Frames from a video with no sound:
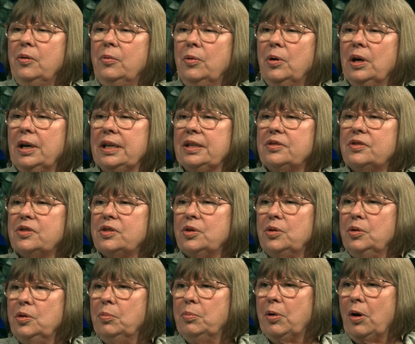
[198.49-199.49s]
were in
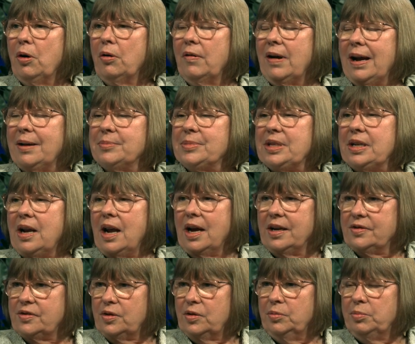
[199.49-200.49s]
school programs and
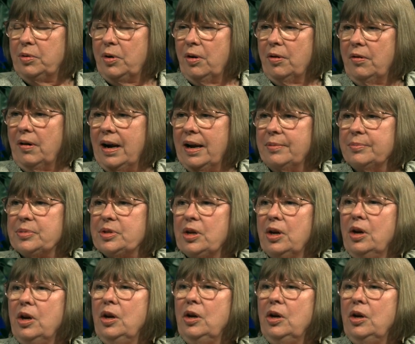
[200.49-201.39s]
high school programs